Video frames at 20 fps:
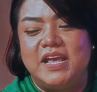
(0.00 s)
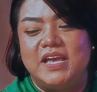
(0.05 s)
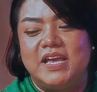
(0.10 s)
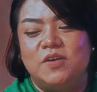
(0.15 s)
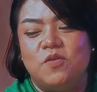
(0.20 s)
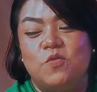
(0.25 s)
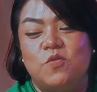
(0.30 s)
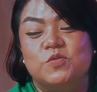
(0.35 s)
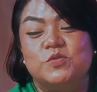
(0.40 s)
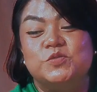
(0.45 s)

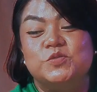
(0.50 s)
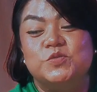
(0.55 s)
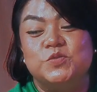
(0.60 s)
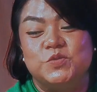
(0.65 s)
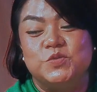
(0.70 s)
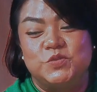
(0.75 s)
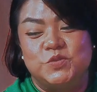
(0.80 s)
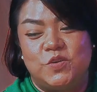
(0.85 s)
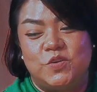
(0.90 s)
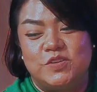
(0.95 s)
playing old
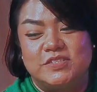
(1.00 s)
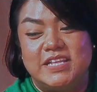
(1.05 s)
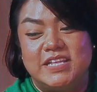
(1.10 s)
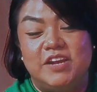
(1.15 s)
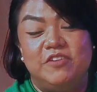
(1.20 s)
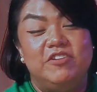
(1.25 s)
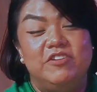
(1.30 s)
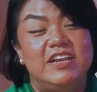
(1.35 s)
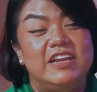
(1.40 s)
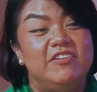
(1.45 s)
school songs,
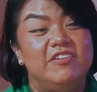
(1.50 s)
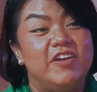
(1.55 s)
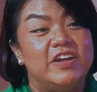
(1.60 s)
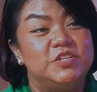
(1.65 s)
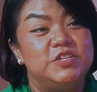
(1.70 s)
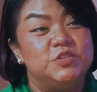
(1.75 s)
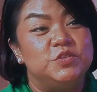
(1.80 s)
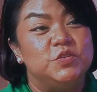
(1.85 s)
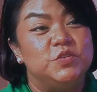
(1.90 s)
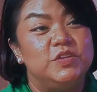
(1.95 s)
like really
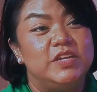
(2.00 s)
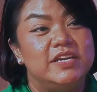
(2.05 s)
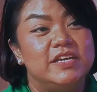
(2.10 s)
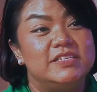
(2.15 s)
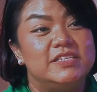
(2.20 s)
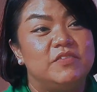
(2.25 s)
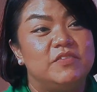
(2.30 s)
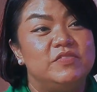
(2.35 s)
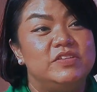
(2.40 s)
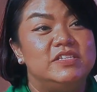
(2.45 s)
retro, like
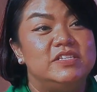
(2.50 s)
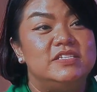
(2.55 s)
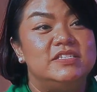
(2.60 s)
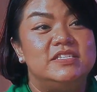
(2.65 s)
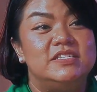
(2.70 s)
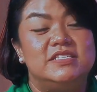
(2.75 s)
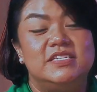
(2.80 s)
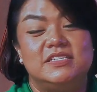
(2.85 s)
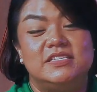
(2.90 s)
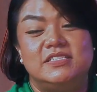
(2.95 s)

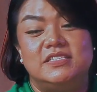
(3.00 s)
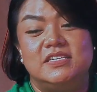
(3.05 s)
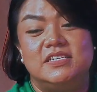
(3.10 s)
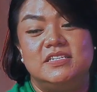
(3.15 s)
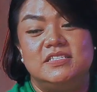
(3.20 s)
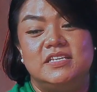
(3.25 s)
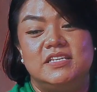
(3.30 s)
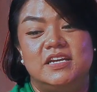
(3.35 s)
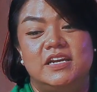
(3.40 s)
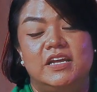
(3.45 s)
70s and
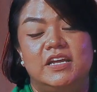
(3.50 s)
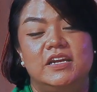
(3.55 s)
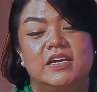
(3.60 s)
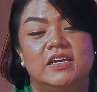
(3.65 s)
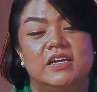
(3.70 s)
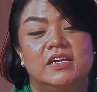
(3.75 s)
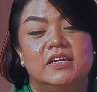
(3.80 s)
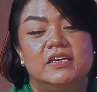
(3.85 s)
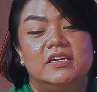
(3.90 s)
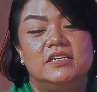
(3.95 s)
60s?" And
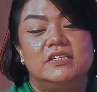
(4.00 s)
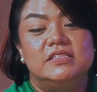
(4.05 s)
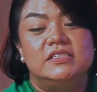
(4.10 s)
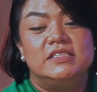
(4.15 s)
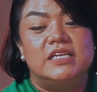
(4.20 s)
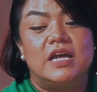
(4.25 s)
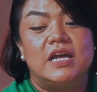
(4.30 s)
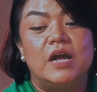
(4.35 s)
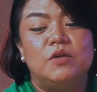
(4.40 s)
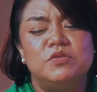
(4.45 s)
then
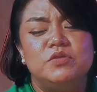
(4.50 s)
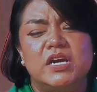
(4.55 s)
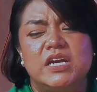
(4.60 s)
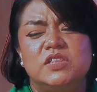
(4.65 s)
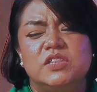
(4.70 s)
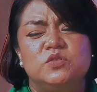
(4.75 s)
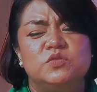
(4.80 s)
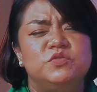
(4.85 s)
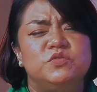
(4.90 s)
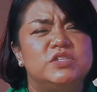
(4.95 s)
aku
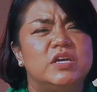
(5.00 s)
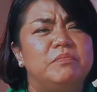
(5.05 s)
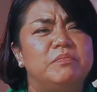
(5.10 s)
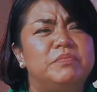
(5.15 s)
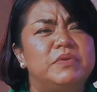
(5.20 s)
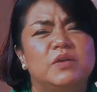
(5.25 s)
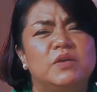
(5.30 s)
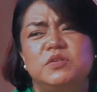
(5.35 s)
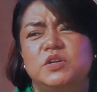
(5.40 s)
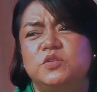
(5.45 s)
nak interview
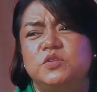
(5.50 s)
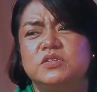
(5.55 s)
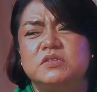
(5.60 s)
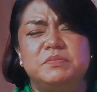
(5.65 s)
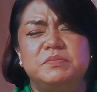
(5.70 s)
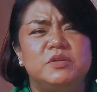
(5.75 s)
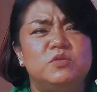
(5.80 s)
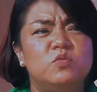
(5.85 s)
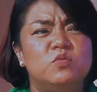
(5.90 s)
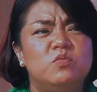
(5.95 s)
siapa? Aku nak
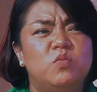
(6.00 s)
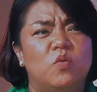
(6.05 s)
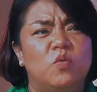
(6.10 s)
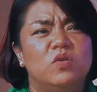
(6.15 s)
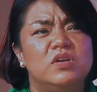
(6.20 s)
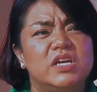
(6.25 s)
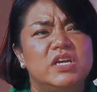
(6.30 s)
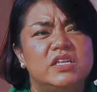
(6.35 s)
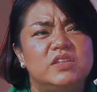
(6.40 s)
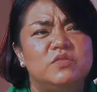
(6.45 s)
duduk tepi
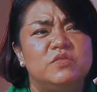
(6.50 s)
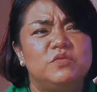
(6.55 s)
kubur ke nak